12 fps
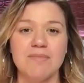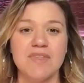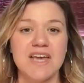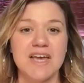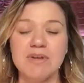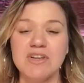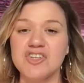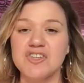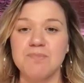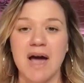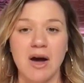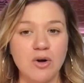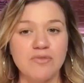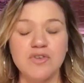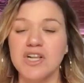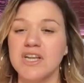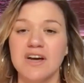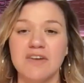the image is powerful
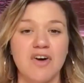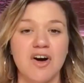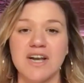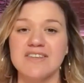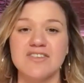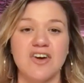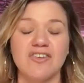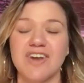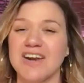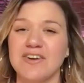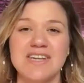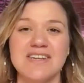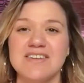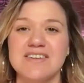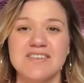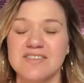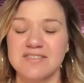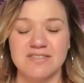enough on its own. I don't need to dis-
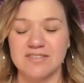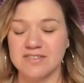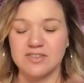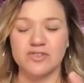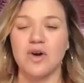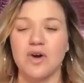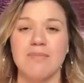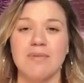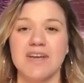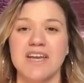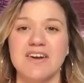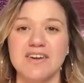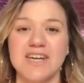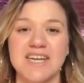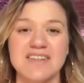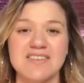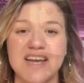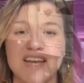describe it. Here it is.
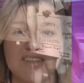Take a